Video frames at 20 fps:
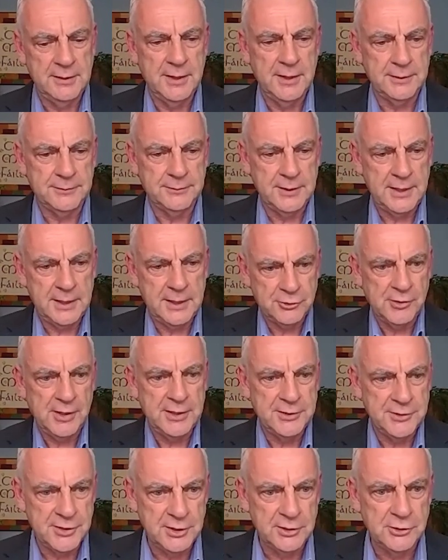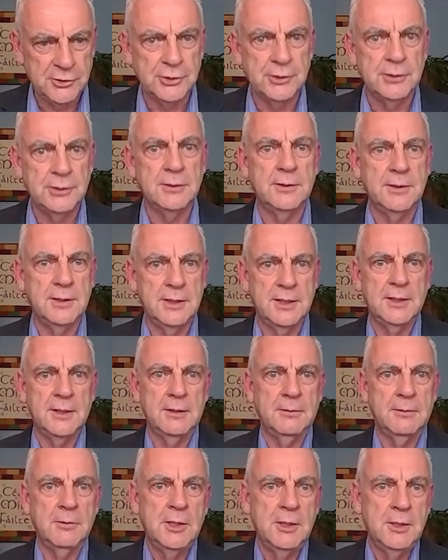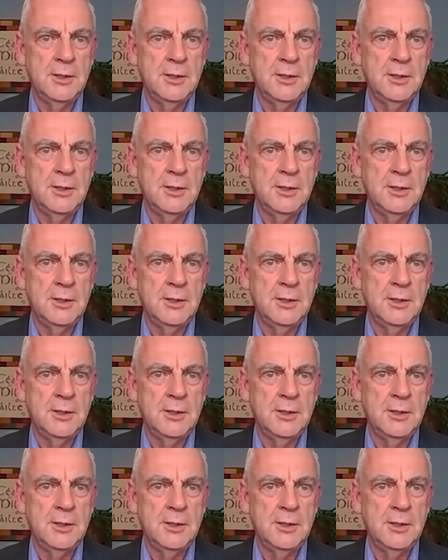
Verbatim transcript: that that transition, uh,